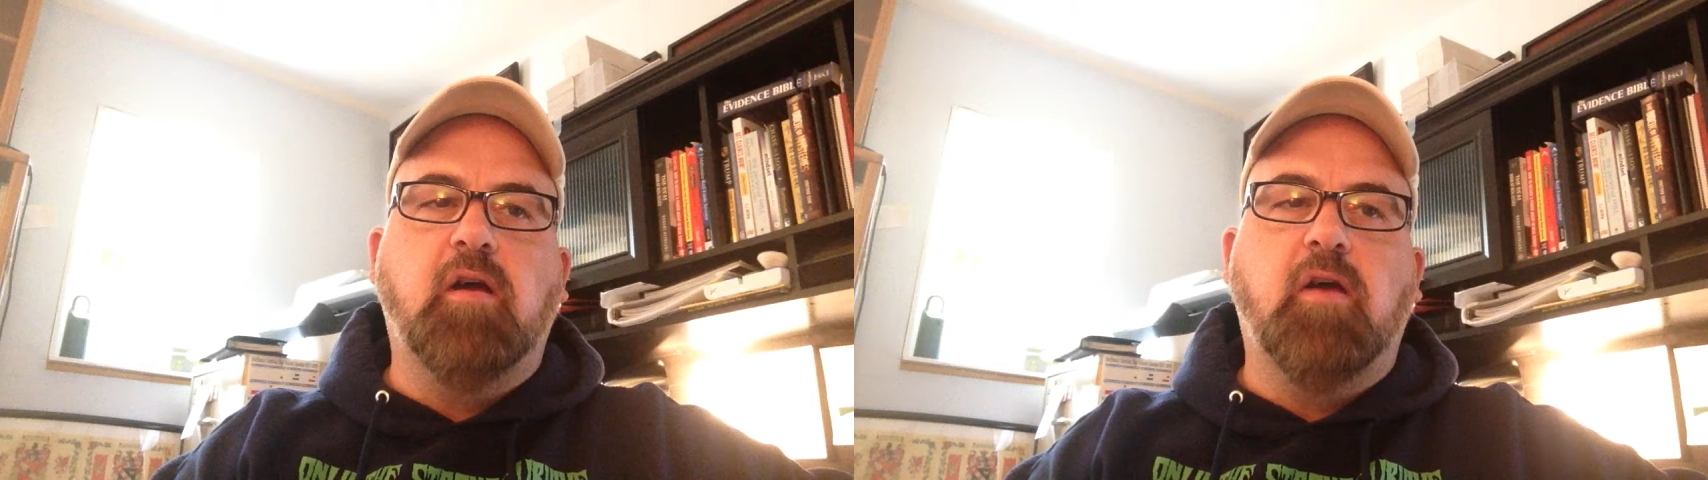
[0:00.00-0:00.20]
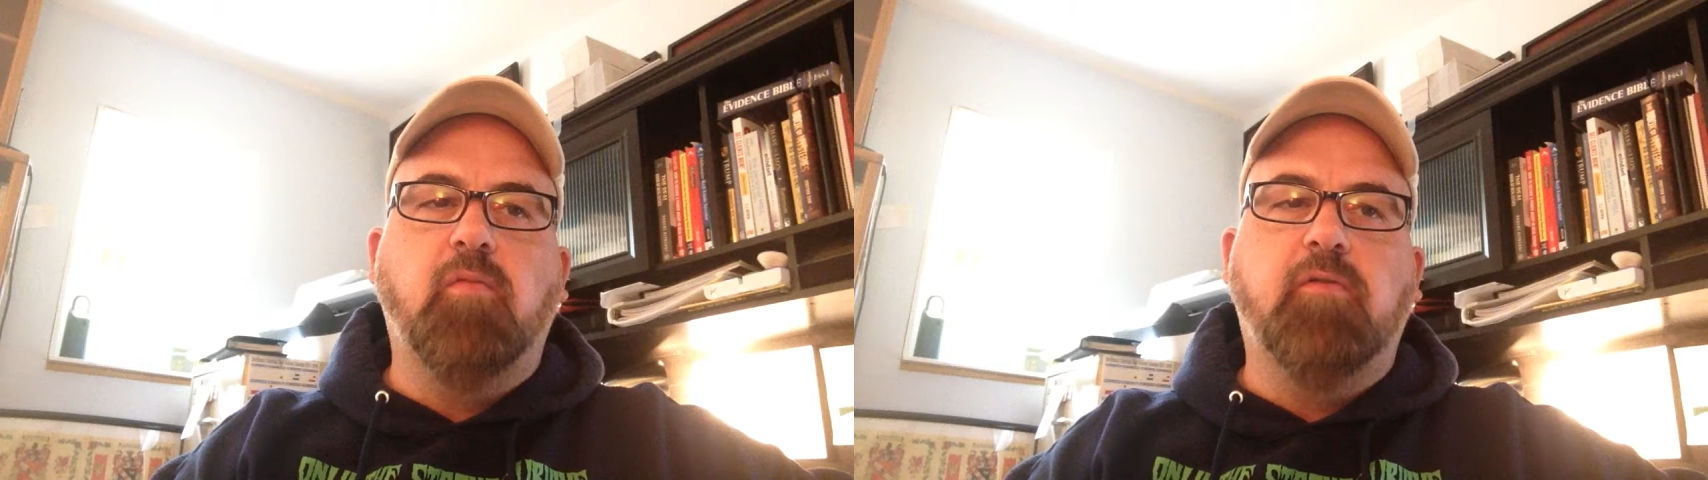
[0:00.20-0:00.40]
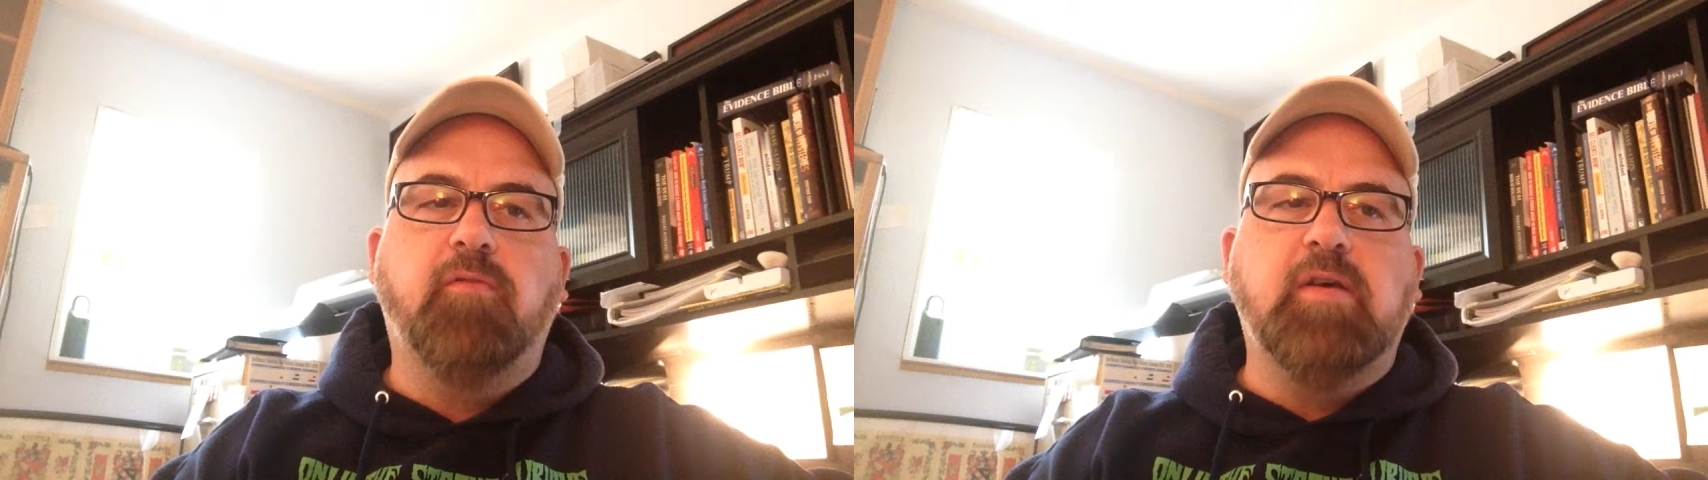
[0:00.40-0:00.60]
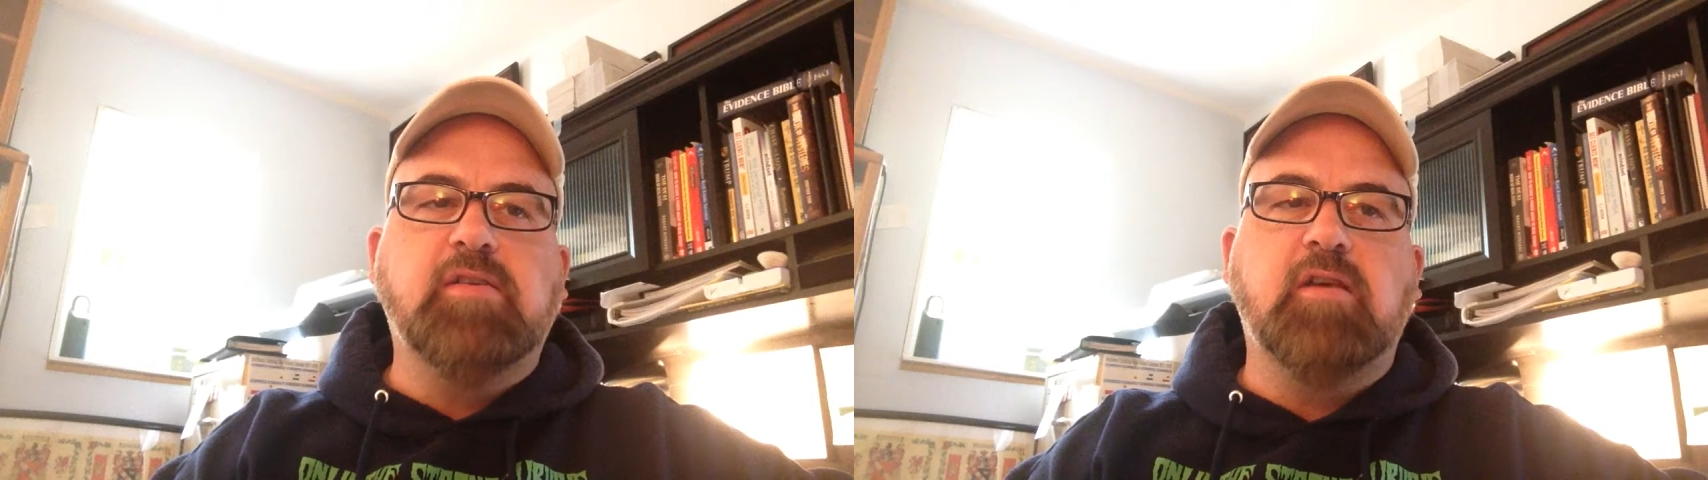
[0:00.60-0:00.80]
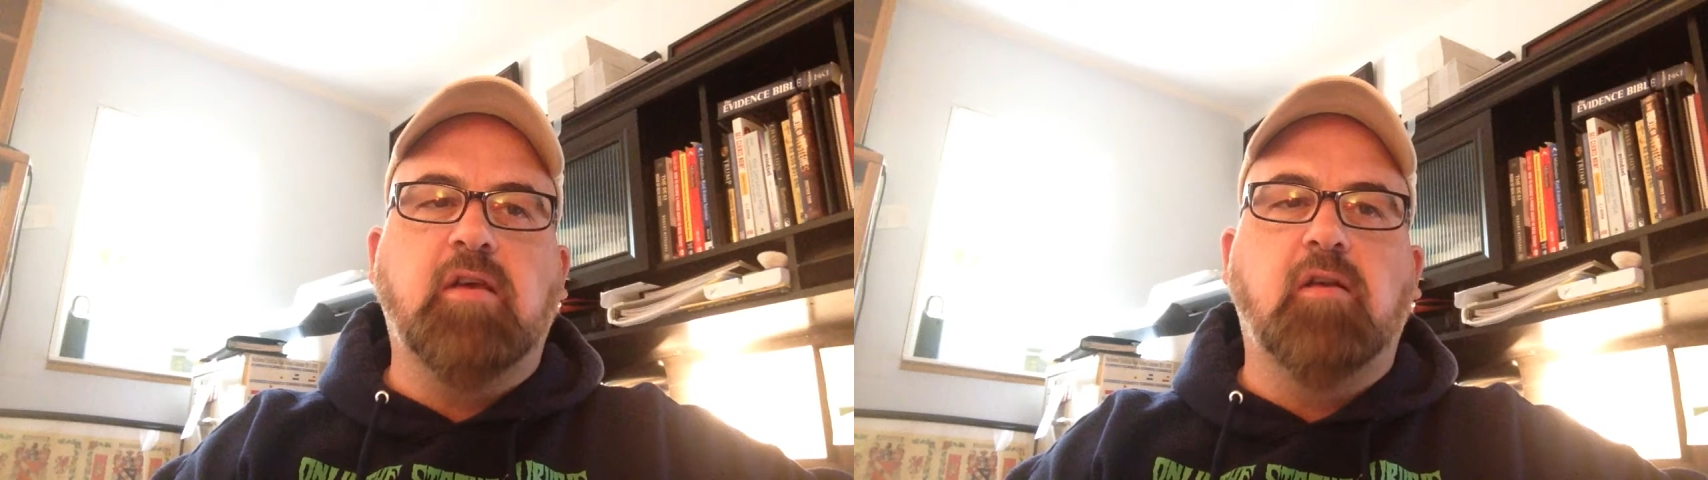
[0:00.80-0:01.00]
I would
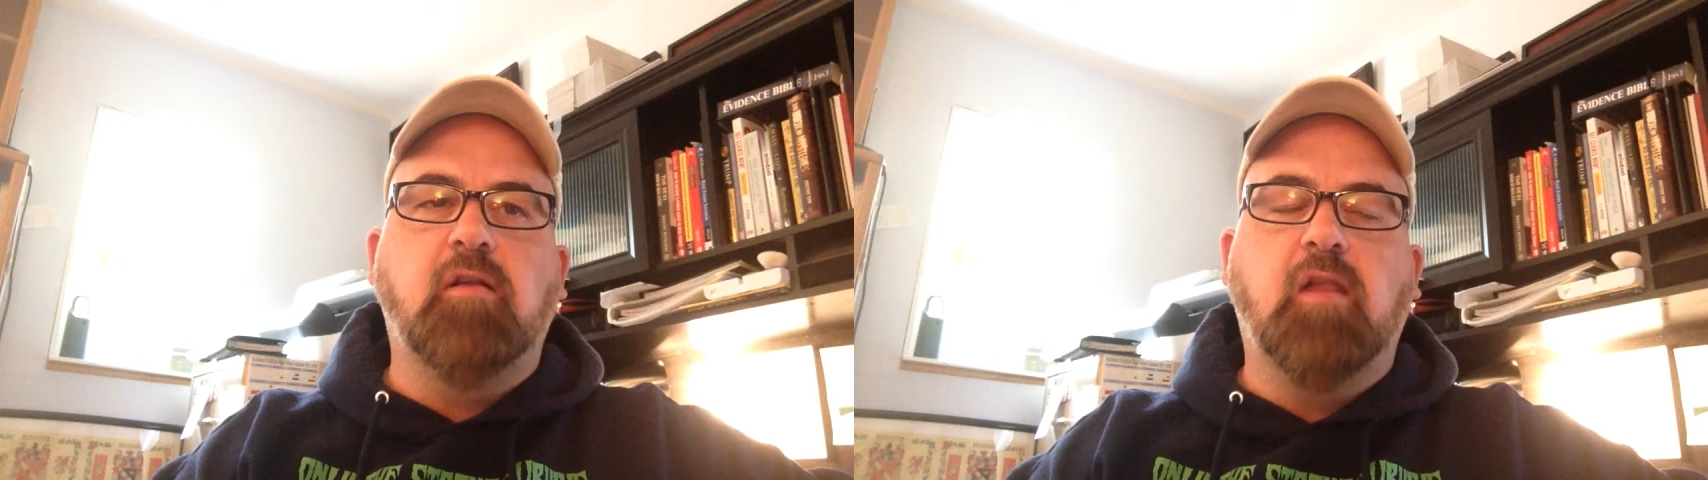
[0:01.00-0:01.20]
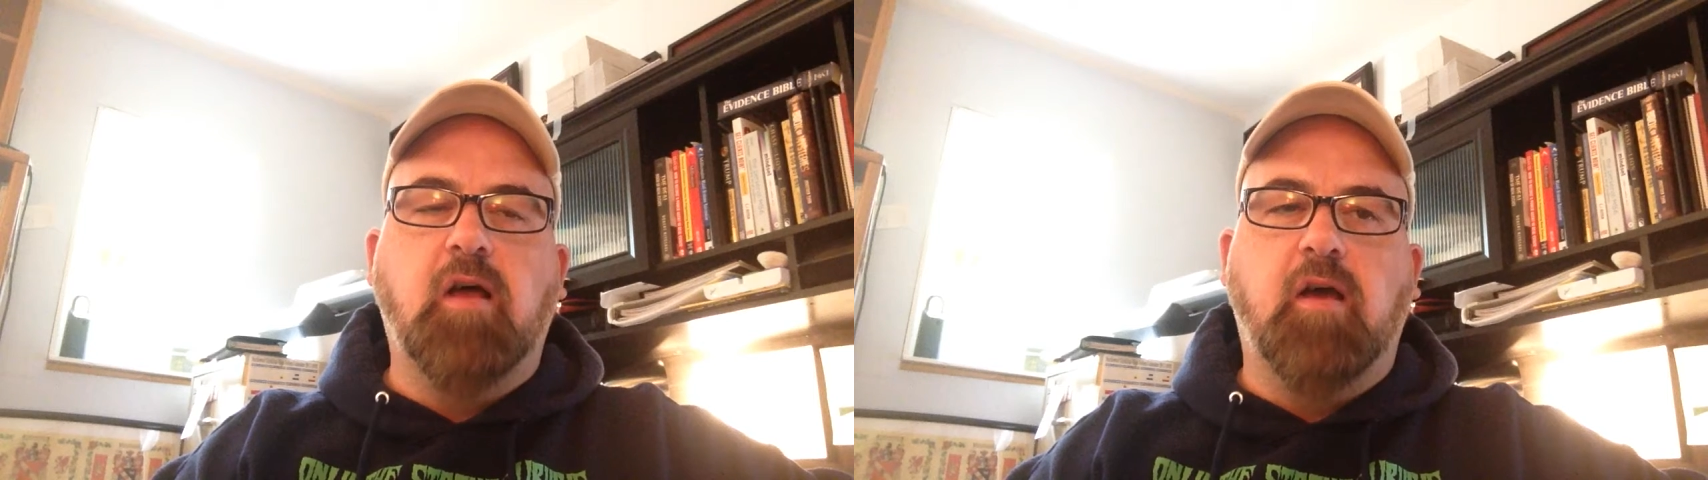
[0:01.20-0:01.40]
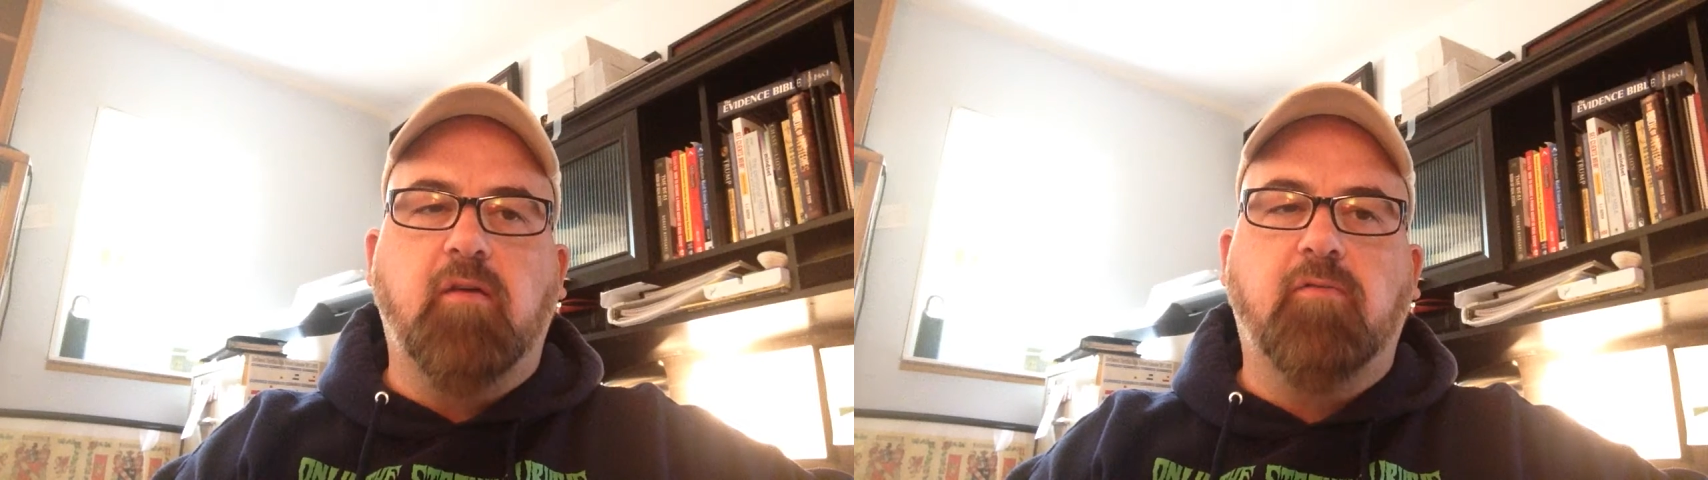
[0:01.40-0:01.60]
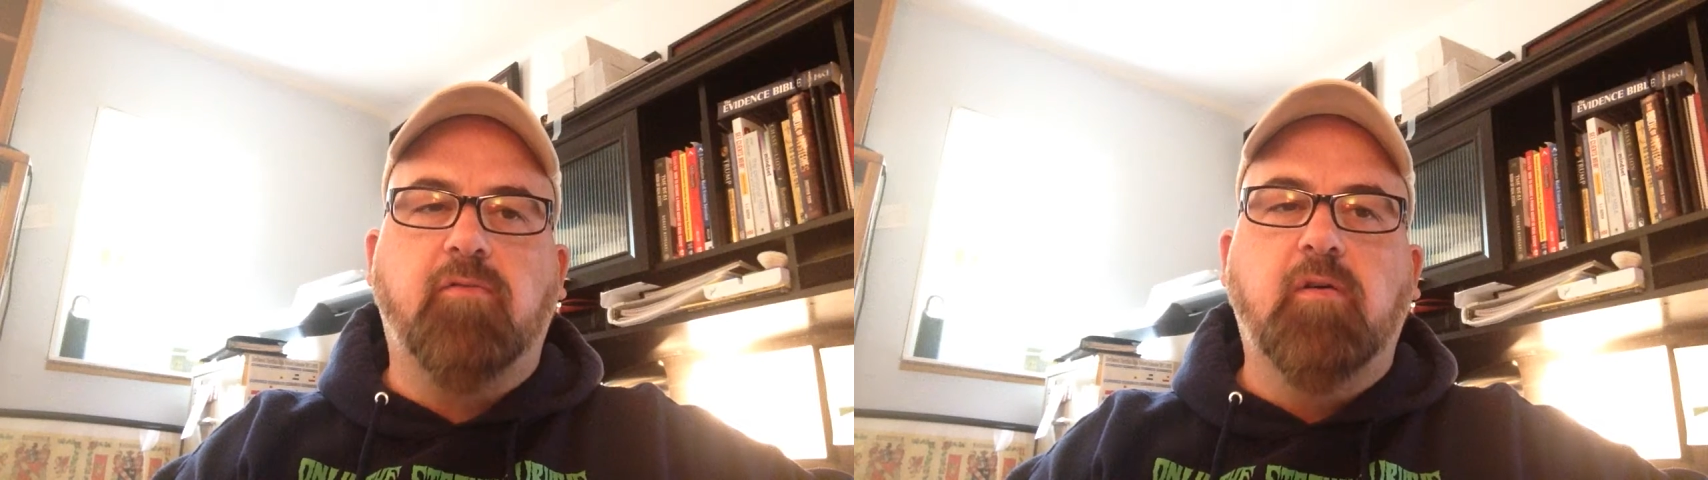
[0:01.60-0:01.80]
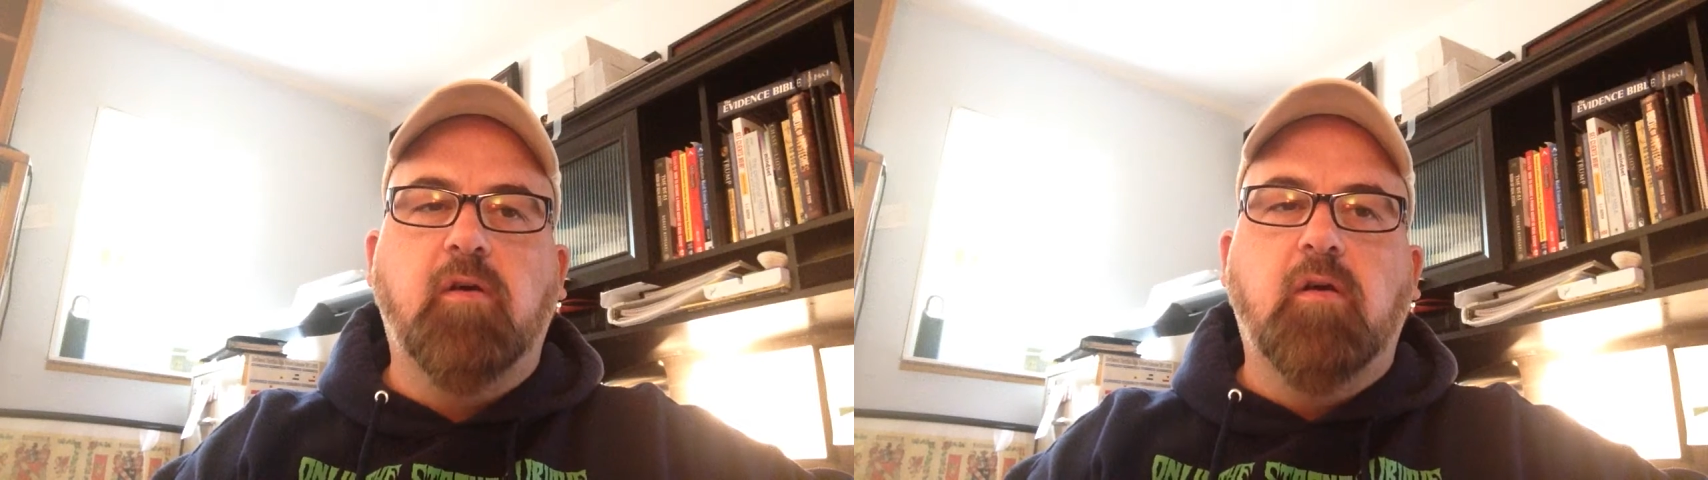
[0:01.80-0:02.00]
face in life,